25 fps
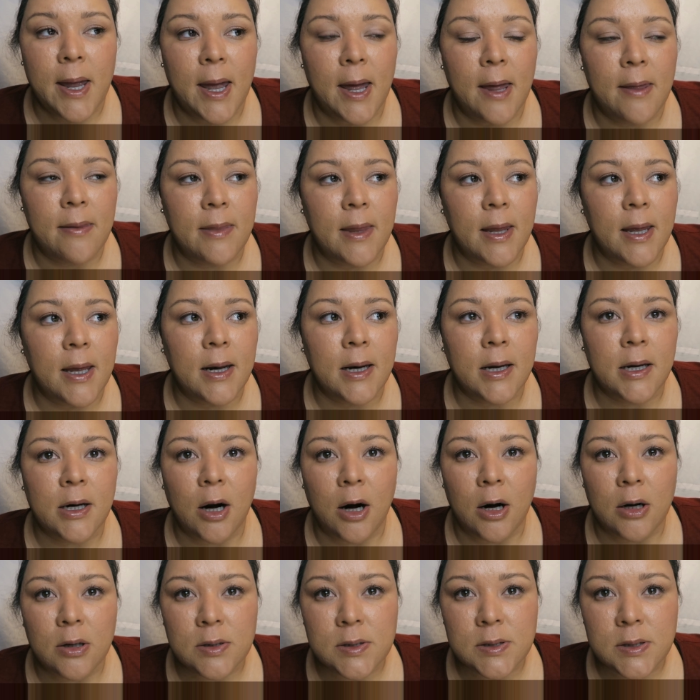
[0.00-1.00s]
And then it
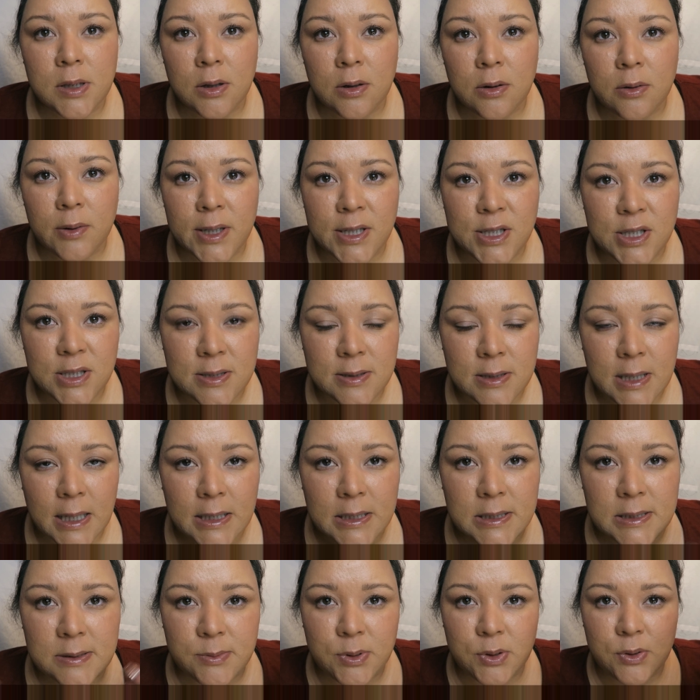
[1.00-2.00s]
just
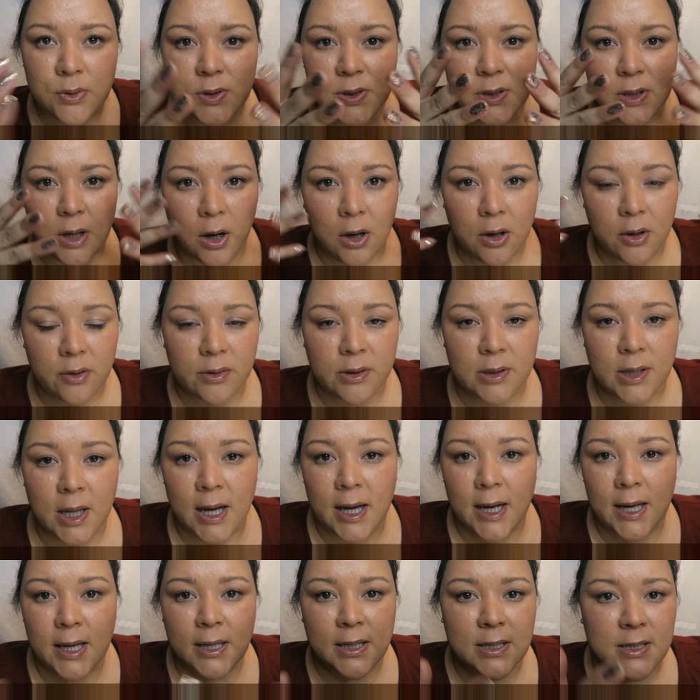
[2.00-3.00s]
like smooths all the
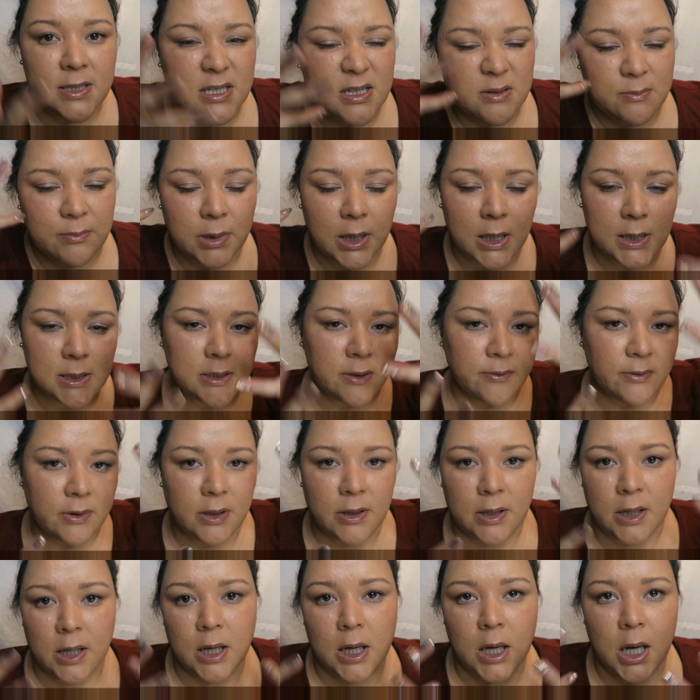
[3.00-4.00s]
lines and blends
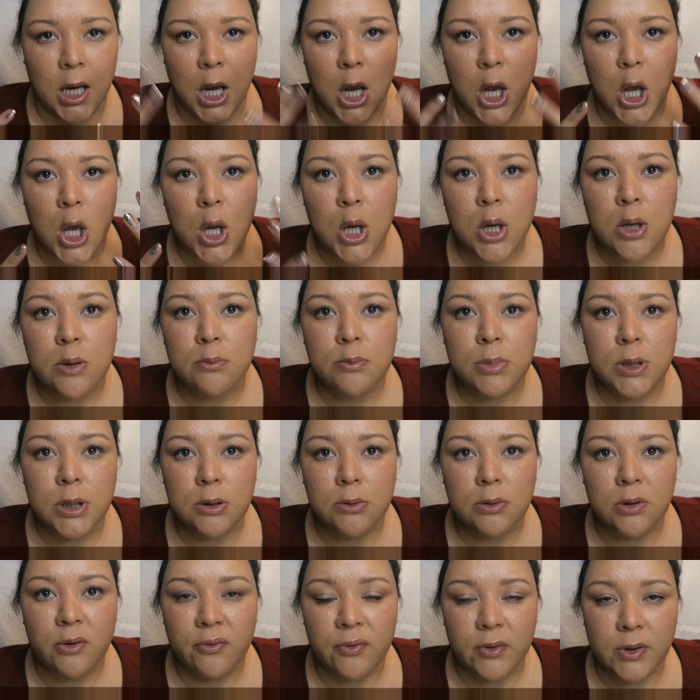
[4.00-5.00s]
everything
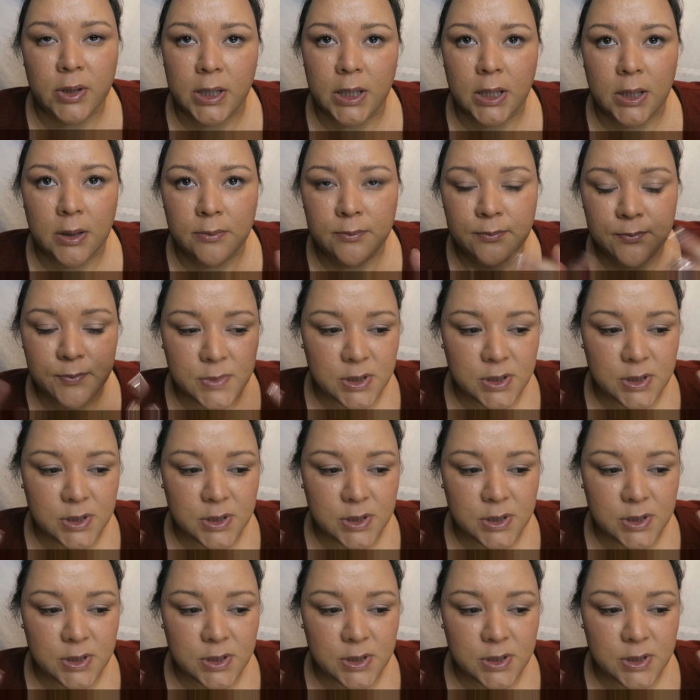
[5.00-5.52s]
beautifully.